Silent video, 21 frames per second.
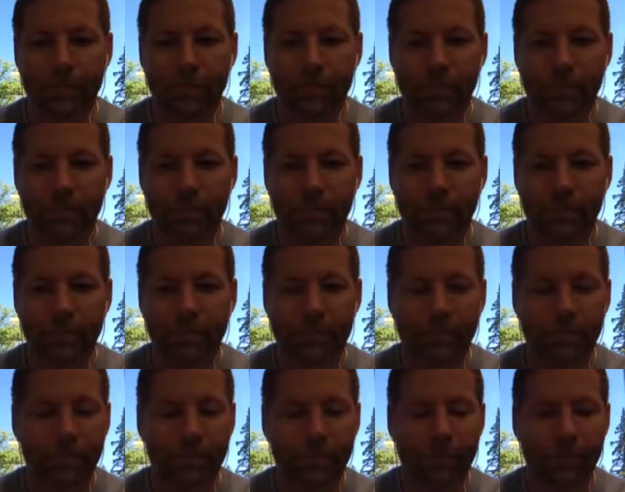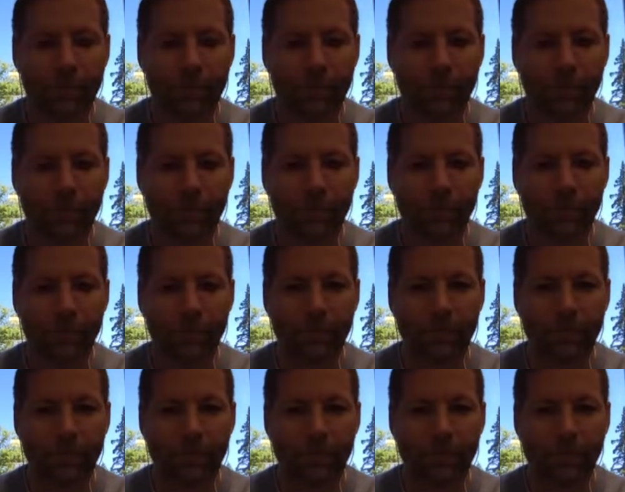
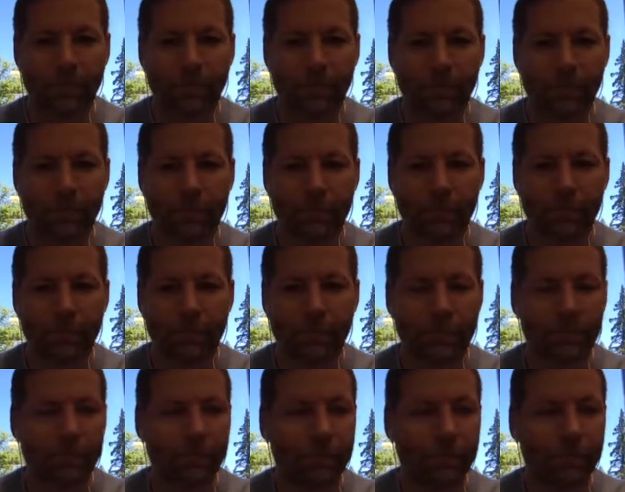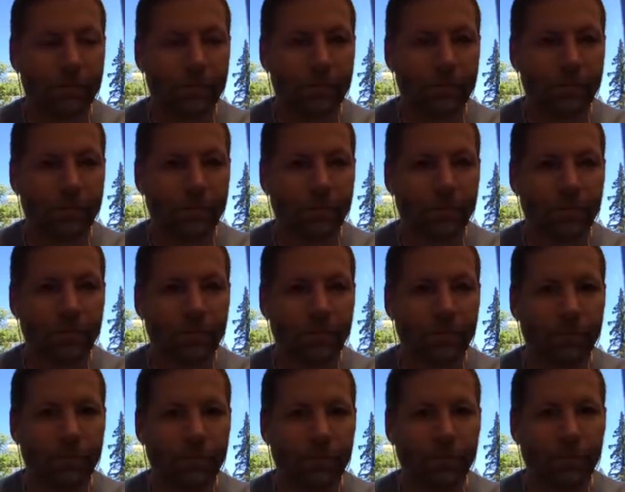
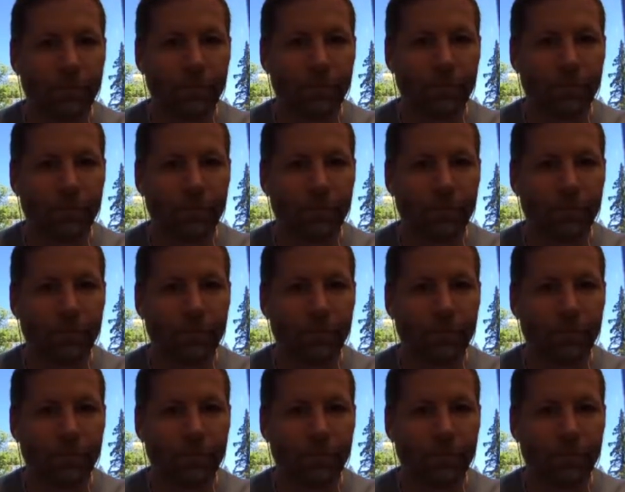The person shown says nothing.